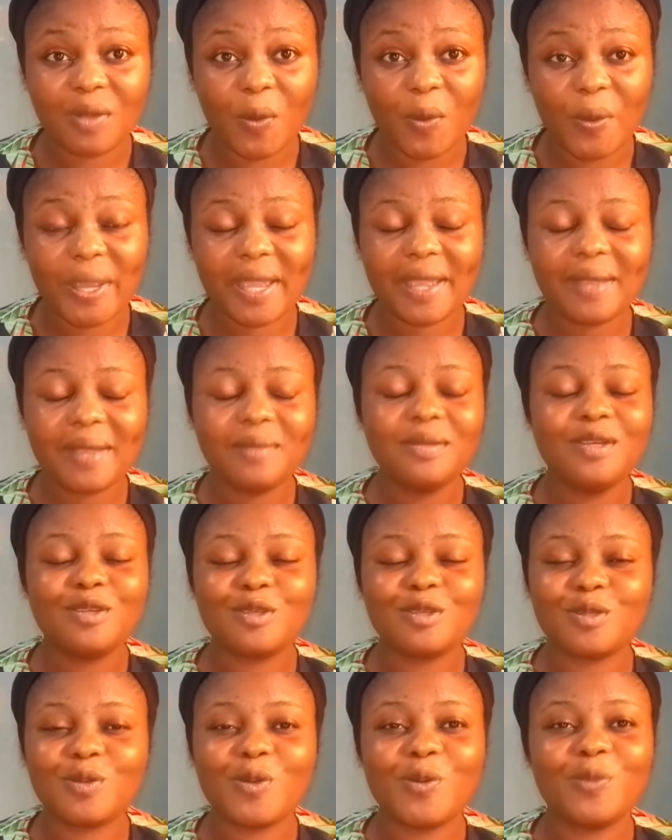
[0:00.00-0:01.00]
Okay,
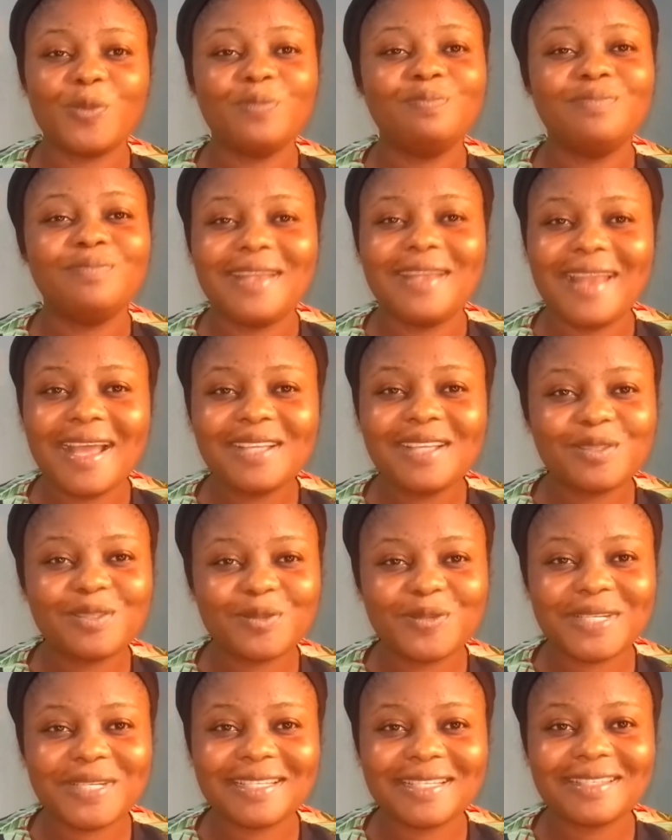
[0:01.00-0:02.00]
so let's
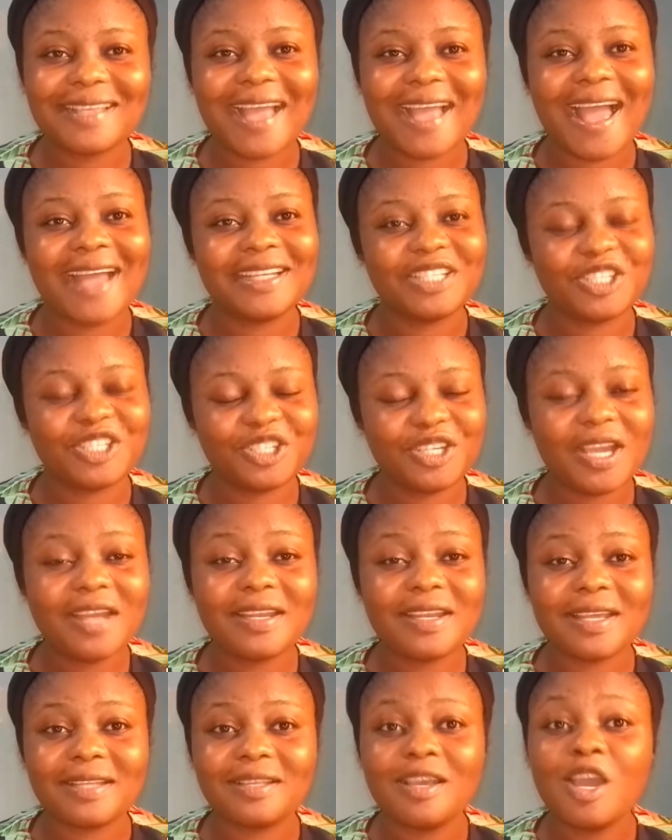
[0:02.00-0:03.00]
do this and share
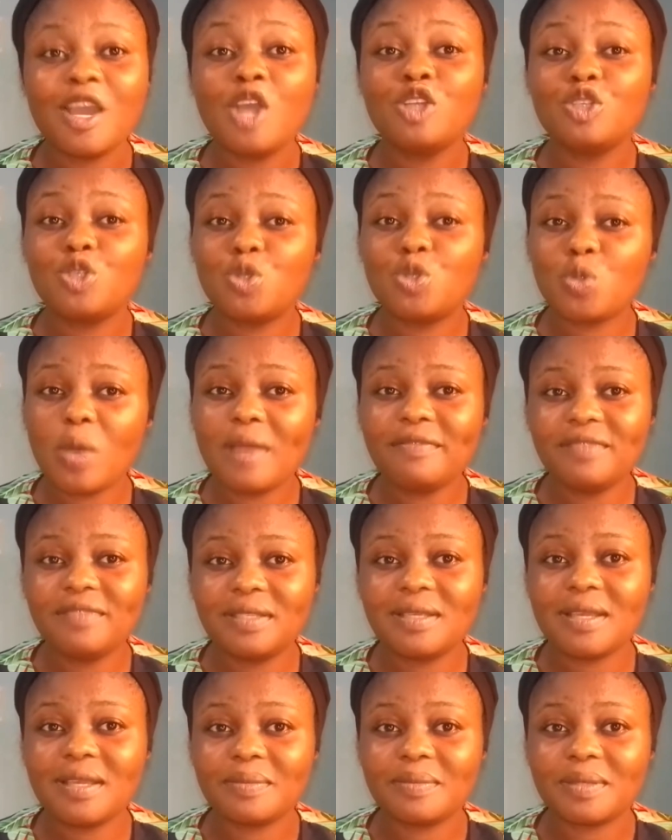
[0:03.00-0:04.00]
the 12
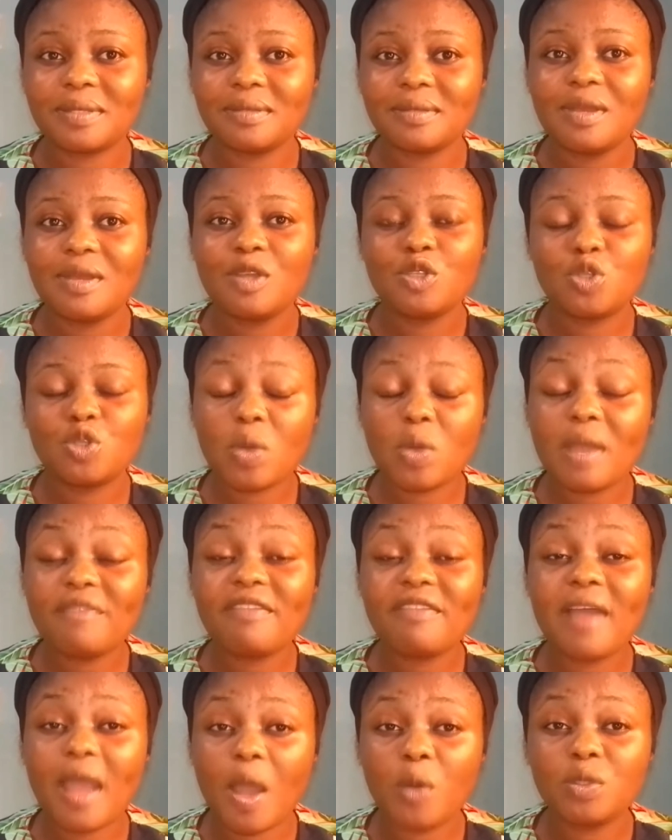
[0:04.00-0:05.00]
tips, 12
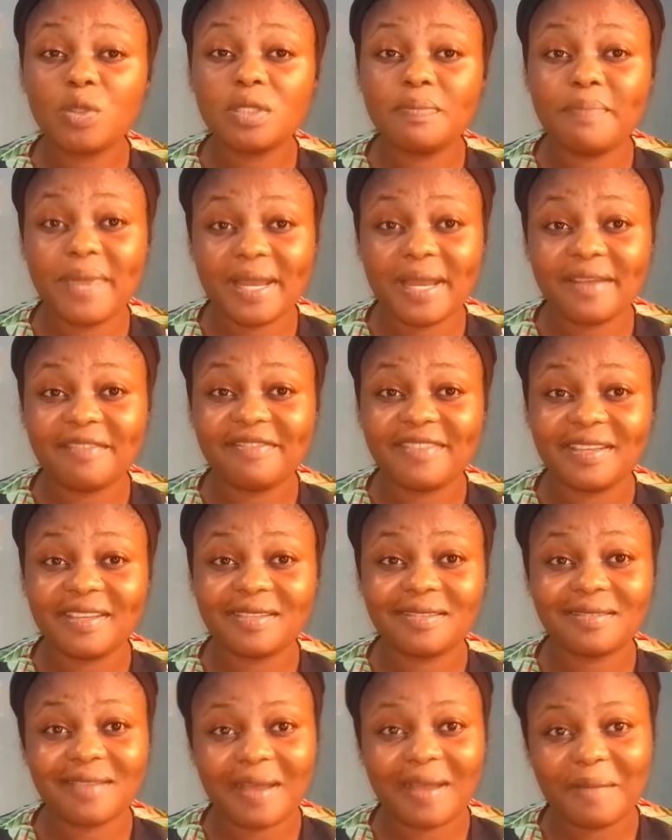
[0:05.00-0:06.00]
health
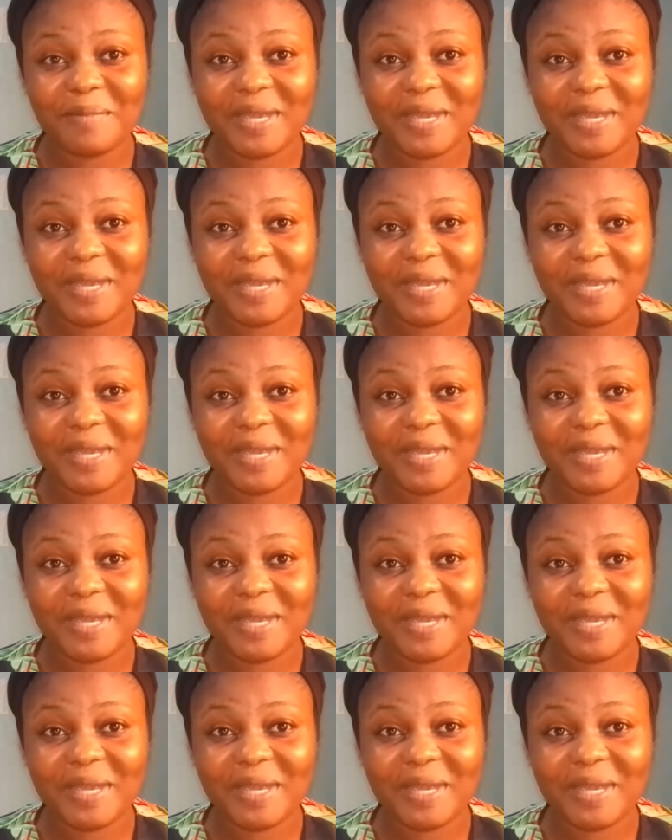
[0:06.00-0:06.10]
benefits.